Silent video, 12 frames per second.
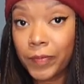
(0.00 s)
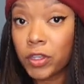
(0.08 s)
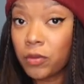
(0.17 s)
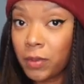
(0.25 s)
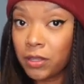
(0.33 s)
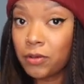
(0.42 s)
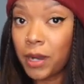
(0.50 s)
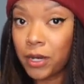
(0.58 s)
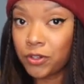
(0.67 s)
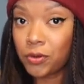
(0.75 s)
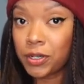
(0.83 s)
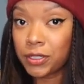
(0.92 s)
you made the right
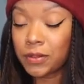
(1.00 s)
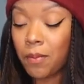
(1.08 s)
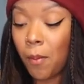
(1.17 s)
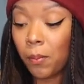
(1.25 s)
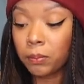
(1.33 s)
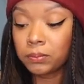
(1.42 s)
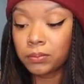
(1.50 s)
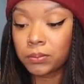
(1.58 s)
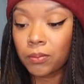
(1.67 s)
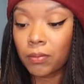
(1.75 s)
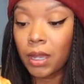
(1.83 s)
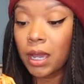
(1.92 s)
choice.
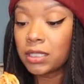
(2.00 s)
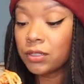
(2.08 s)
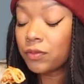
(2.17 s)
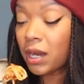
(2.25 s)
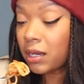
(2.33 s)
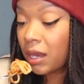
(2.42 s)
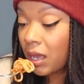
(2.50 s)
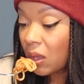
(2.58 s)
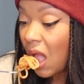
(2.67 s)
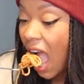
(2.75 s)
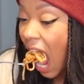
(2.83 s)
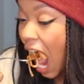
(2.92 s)
As of right now,